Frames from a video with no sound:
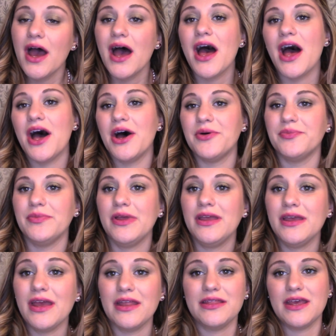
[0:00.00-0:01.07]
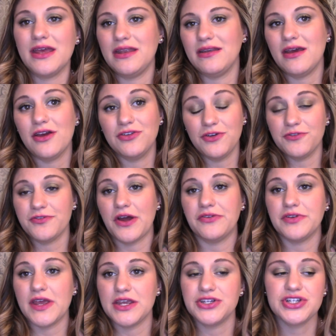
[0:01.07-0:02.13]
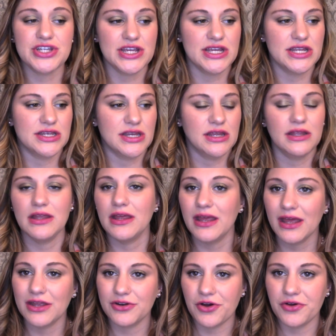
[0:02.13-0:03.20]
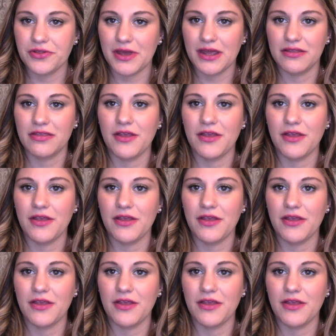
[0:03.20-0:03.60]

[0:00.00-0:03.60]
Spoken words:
And then a new foundation and all that.